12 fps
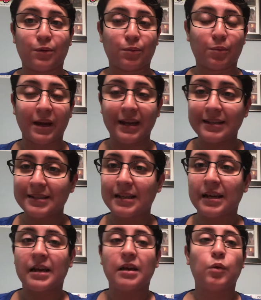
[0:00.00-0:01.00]
great.
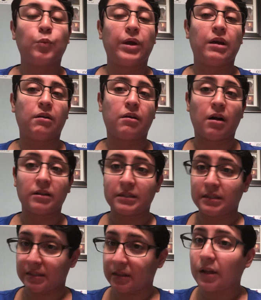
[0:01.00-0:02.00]
We are
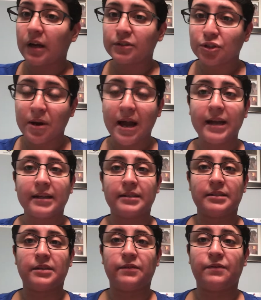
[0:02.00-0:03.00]
still on
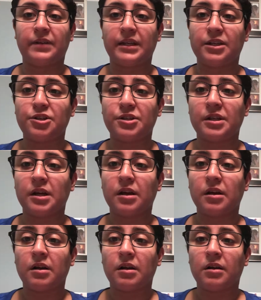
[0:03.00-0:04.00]
track to finish
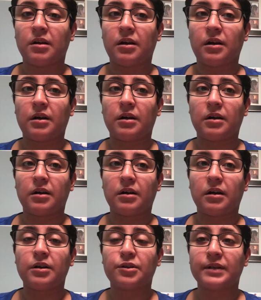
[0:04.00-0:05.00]

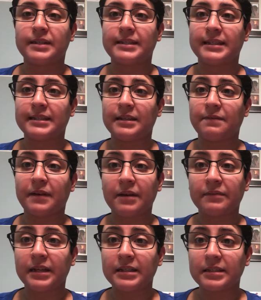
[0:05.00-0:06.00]

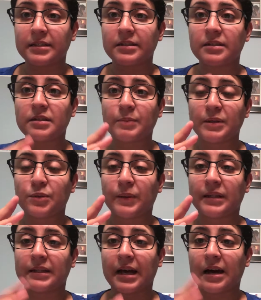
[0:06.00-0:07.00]
165 lessons
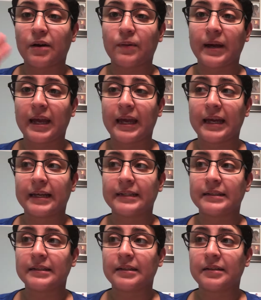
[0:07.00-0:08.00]
between now
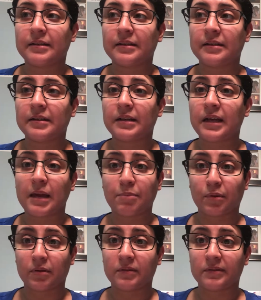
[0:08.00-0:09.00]
and
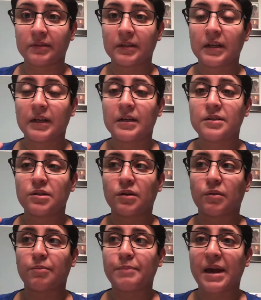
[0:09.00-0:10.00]
April.
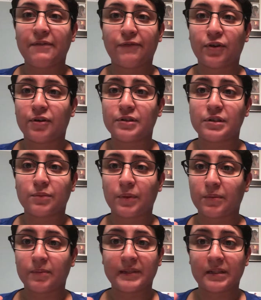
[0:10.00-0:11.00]
So May 1st, we
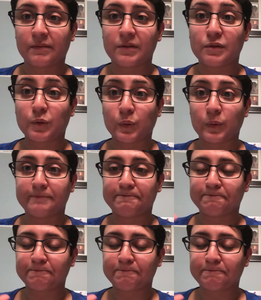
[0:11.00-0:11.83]
will be done with school.